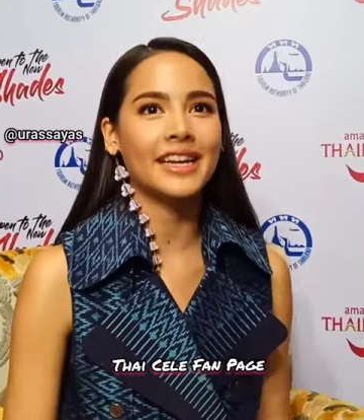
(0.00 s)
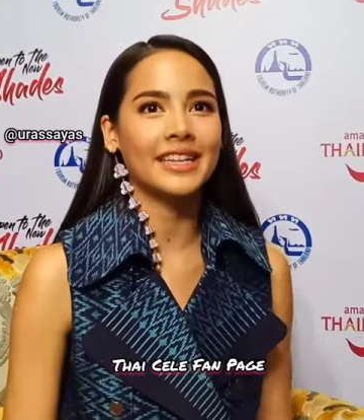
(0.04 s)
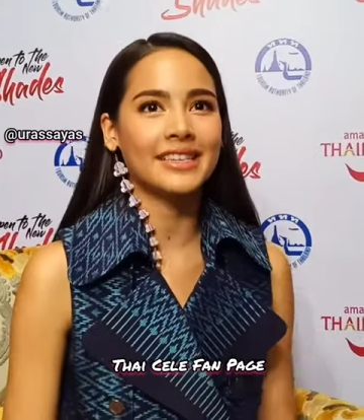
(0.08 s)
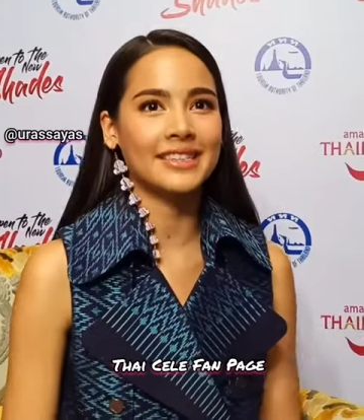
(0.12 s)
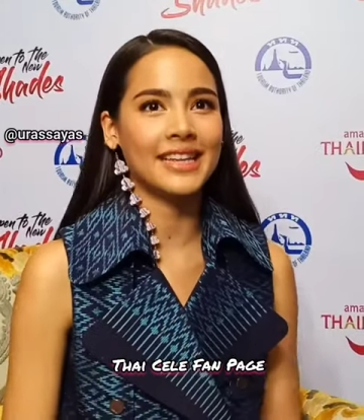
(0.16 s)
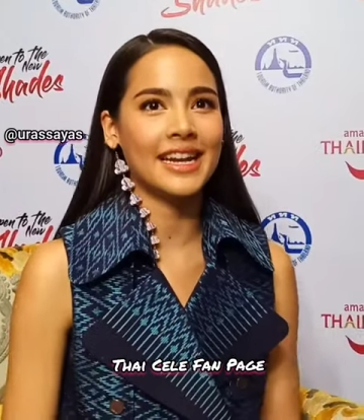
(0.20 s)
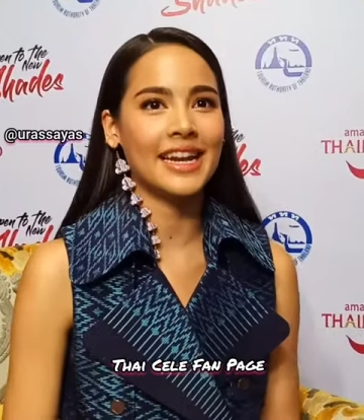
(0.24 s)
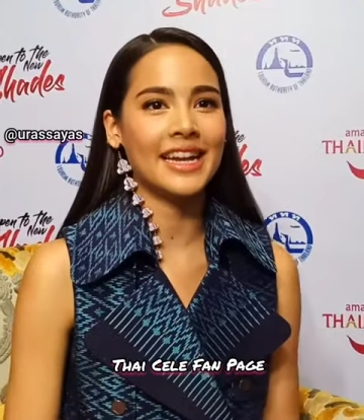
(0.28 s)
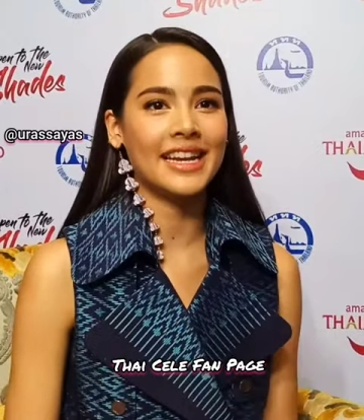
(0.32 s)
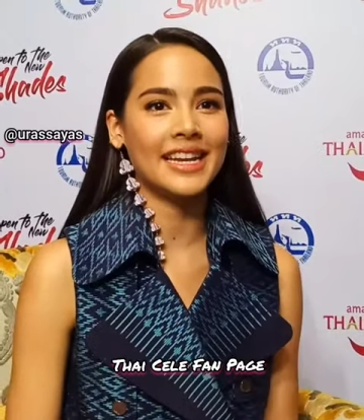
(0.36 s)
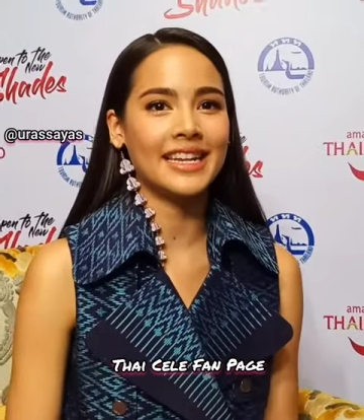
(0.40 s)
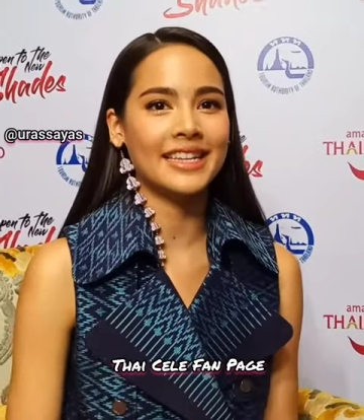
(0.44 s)

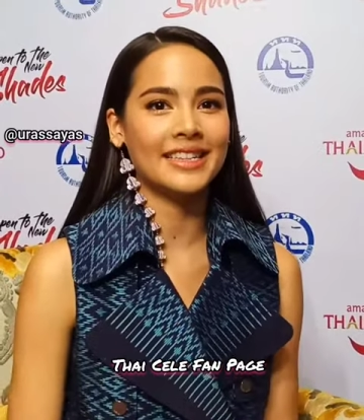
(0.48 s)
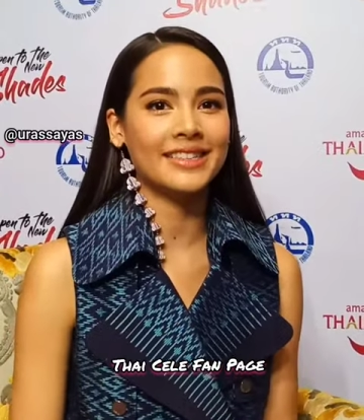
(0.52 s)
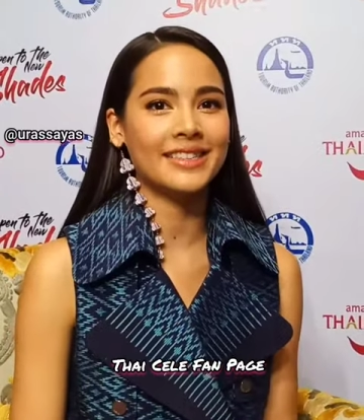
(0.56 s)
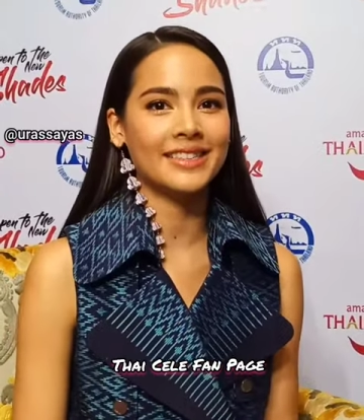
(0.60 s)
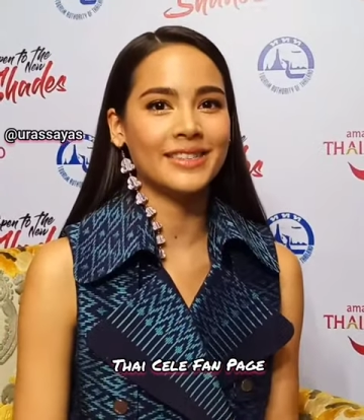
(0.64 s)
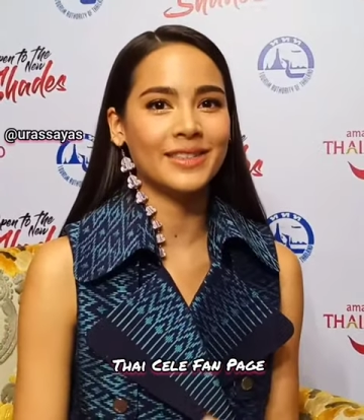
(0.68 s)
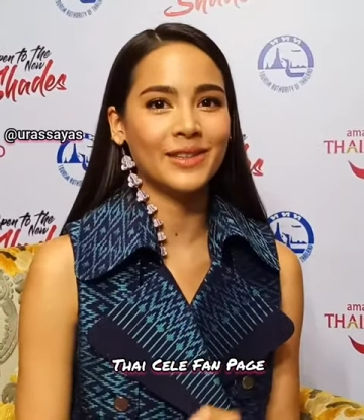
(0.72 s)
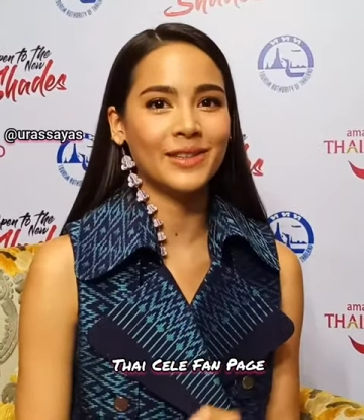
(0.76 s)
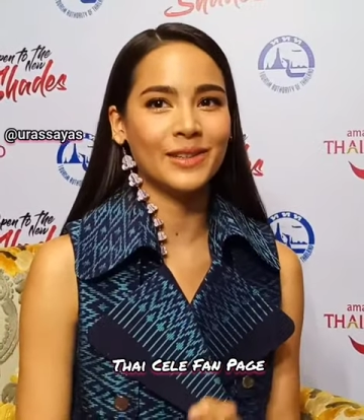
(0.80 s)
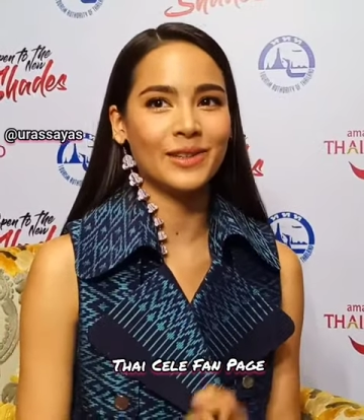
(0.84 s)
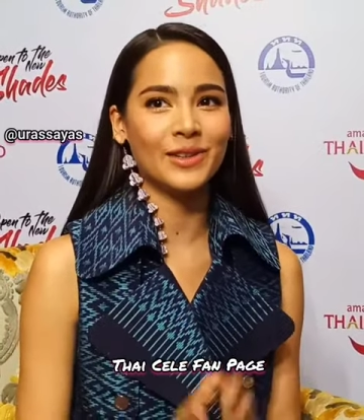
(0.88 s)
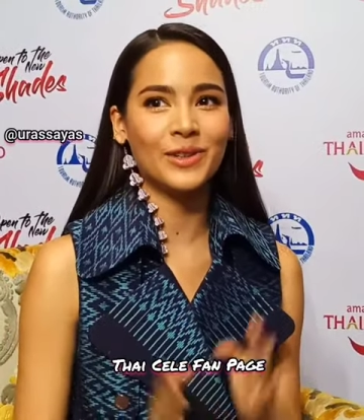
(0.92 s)
excited
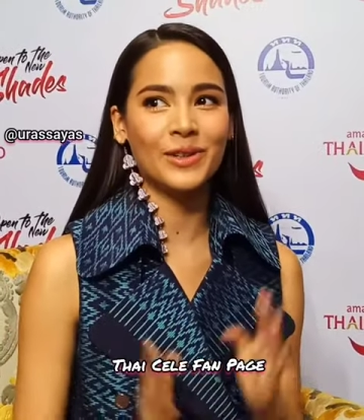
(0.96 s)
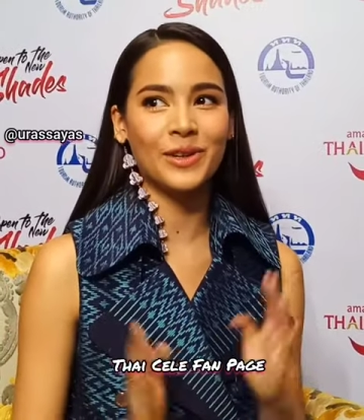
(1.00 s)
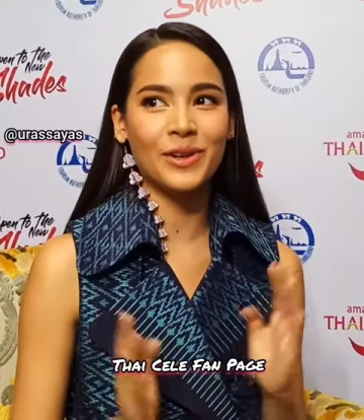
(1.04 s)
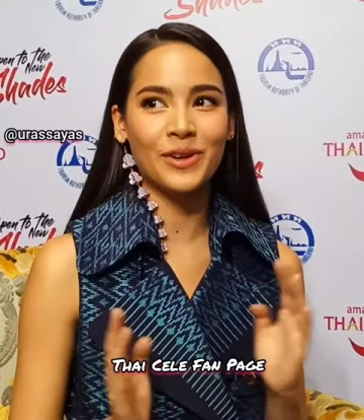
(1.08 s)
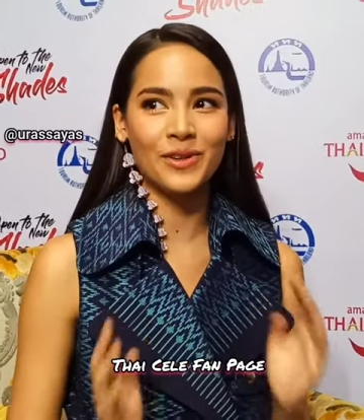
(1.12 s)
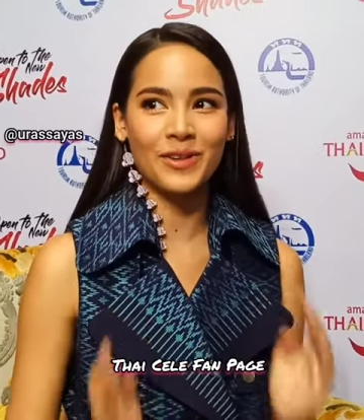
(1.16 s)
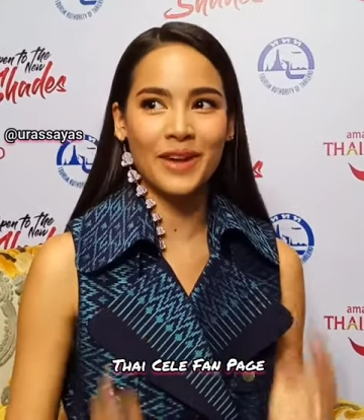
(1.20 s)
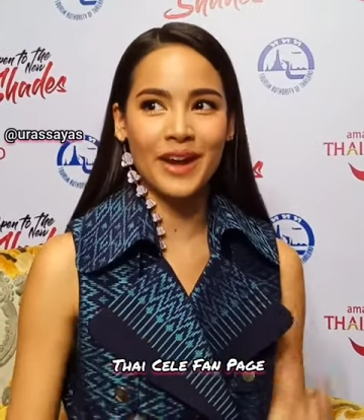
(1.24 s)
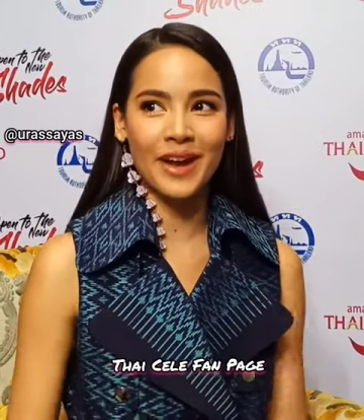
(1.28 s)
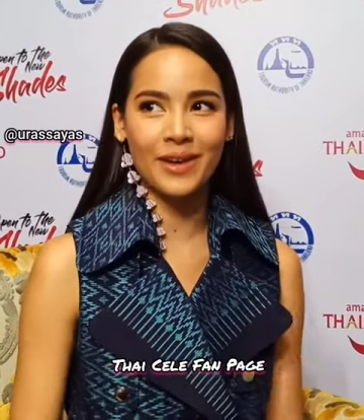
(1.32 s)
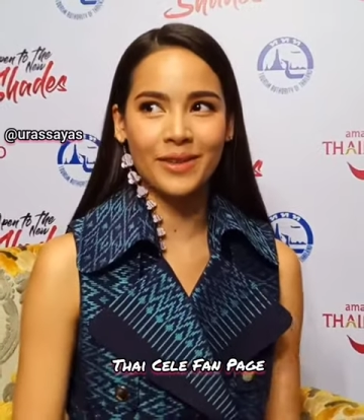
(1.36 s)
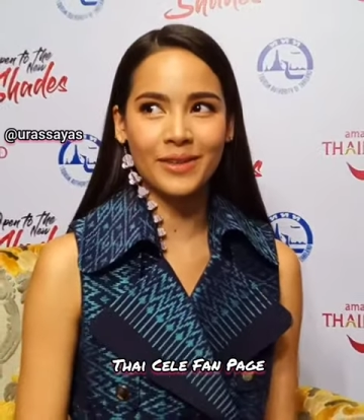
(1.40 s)
to look
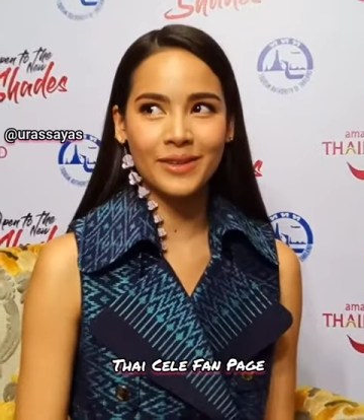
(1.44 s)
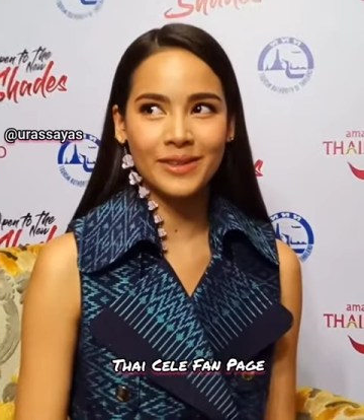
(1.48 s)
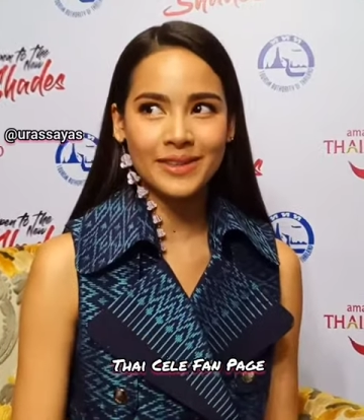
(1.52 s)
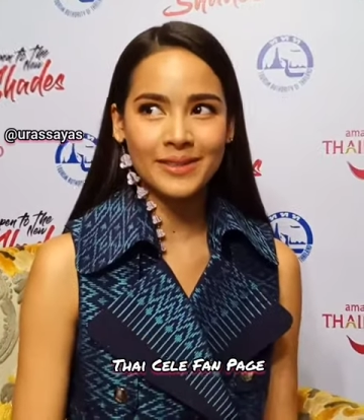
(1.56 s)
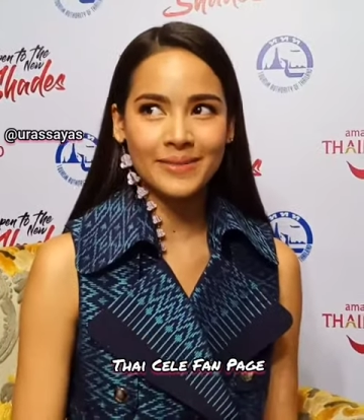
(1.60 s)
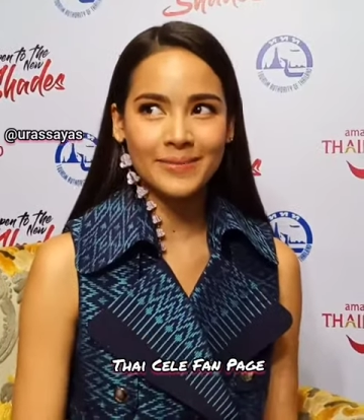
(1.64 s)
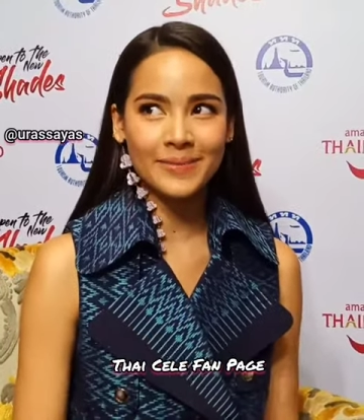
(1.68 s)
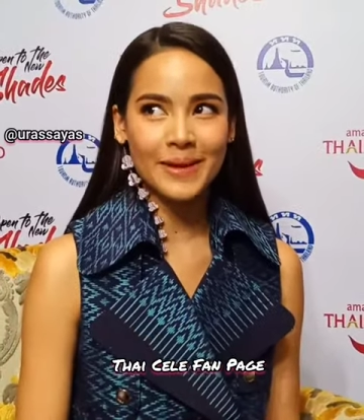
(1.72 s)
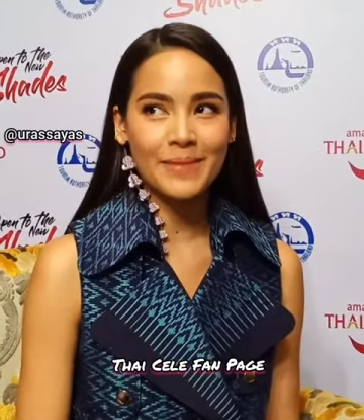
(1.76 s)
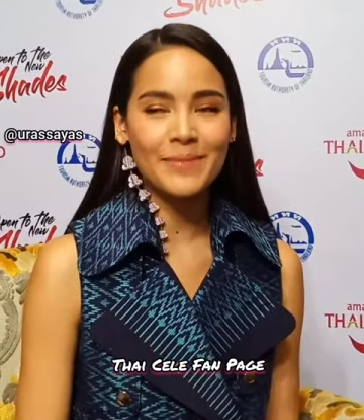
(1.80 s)
around.